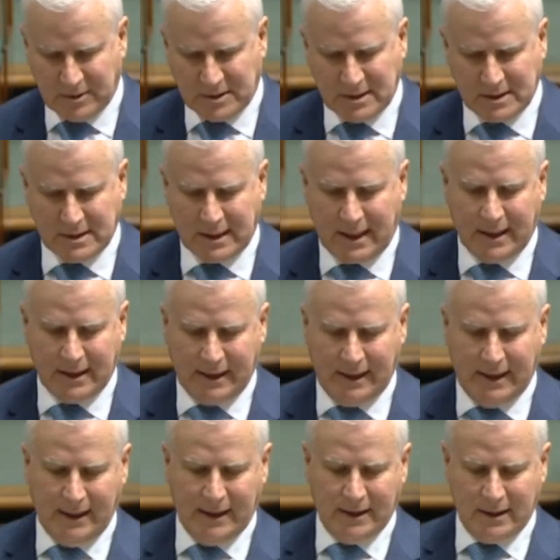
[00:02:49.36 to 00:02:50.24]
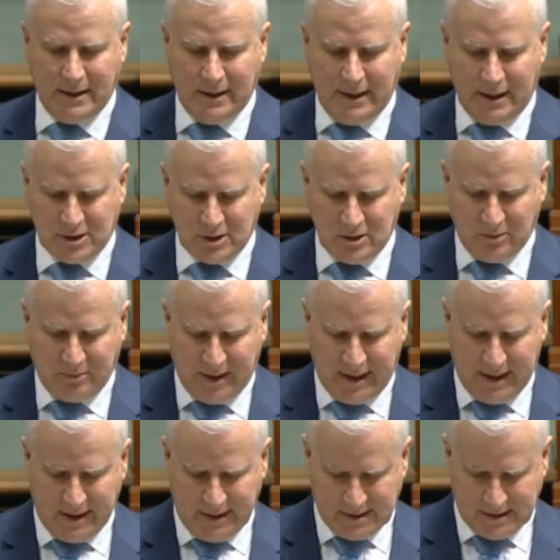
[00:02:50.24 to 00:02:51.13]
are in National
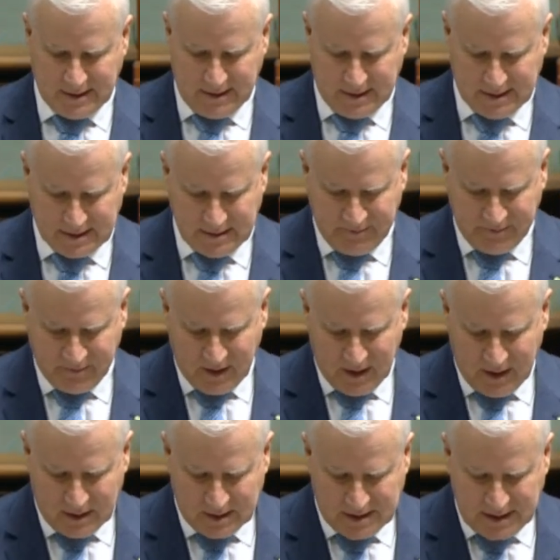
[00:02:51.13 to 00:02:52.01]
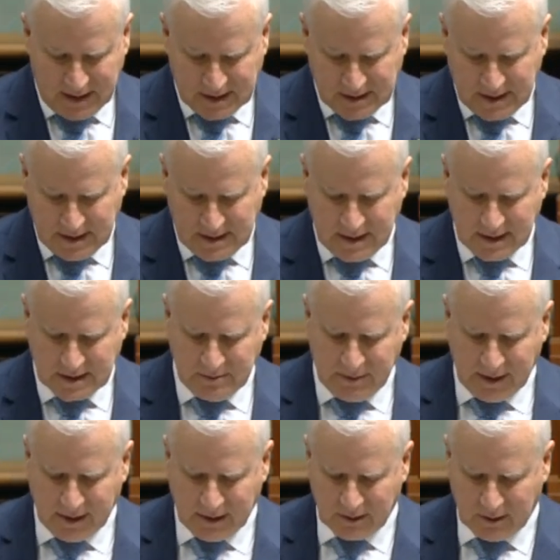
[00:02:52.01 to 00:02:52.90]
Party seats. $66
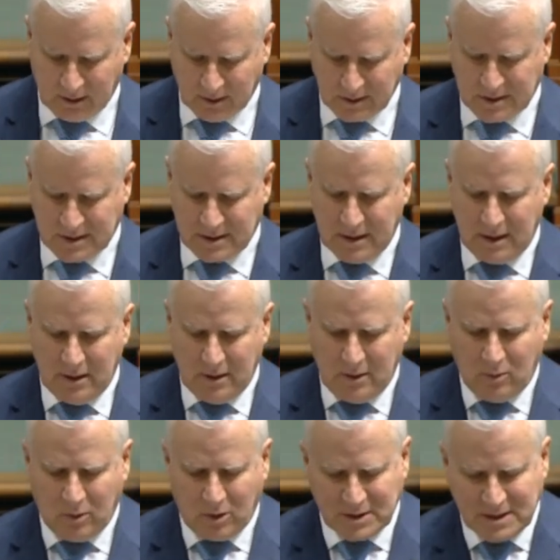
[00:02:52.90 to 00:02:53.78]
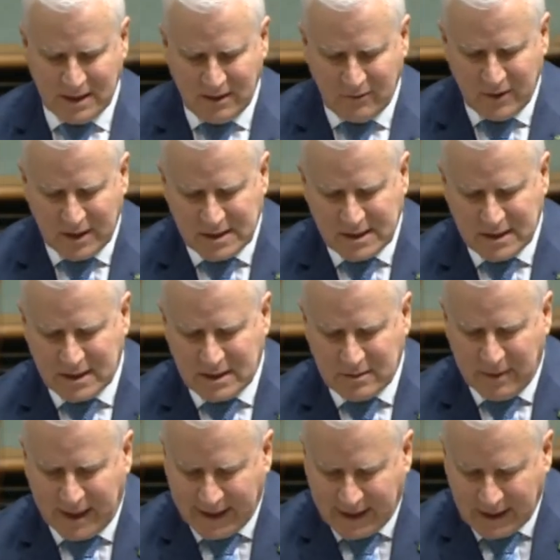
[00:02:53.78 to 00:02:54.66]
million was invested to
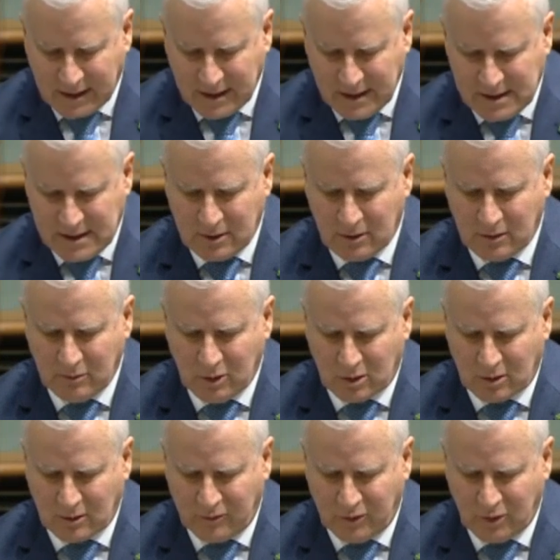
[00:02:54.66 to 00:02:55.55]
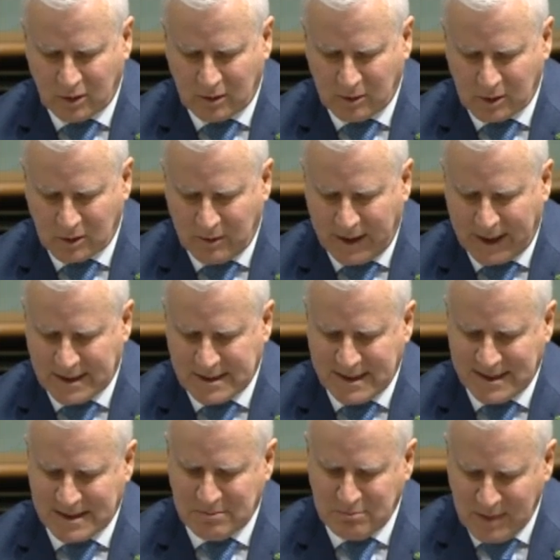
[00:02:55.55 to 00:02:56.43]
make it easier and more affordable to
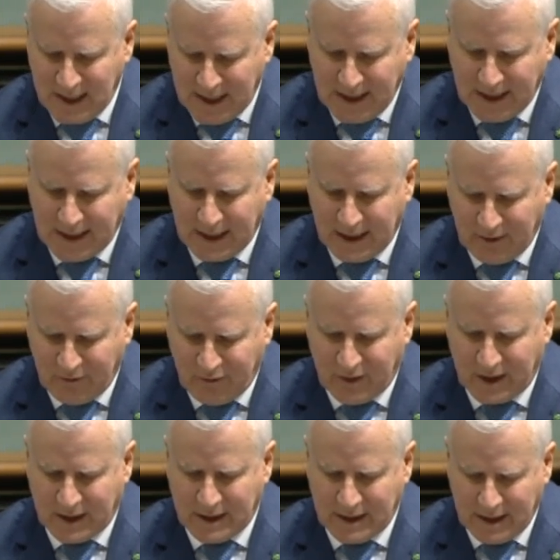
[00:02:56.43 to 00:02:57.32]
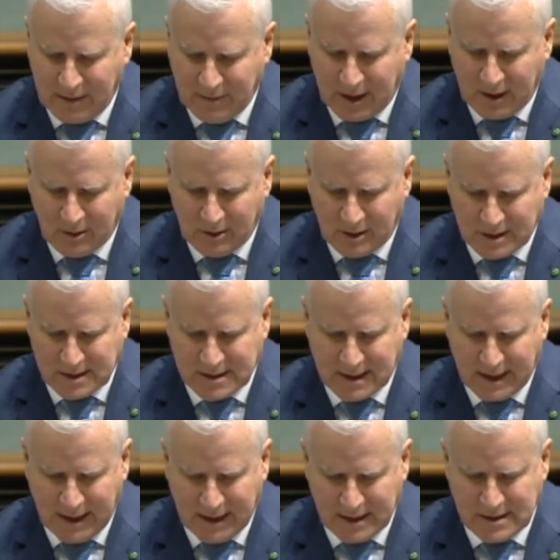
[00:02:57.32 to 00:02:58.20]
access Medicare-funded MRI
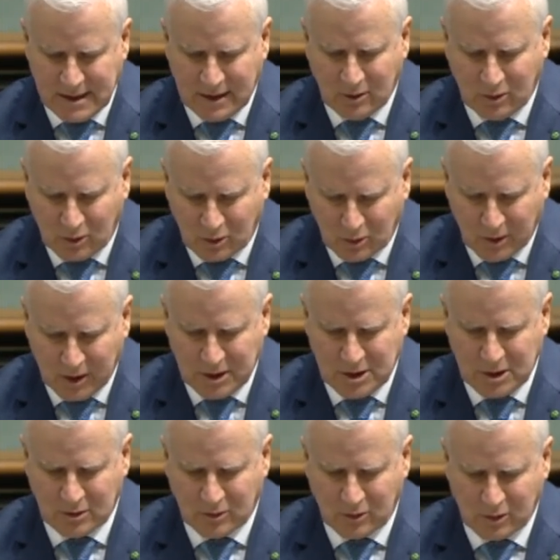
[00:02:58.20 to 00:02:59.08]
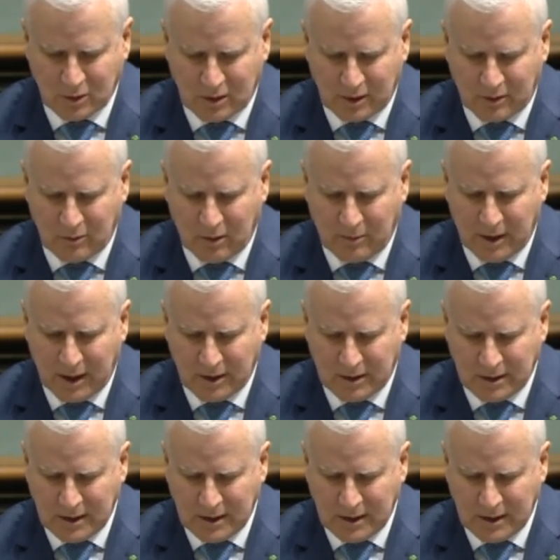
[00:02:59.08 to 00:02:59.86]
scans in all regional, rural and remote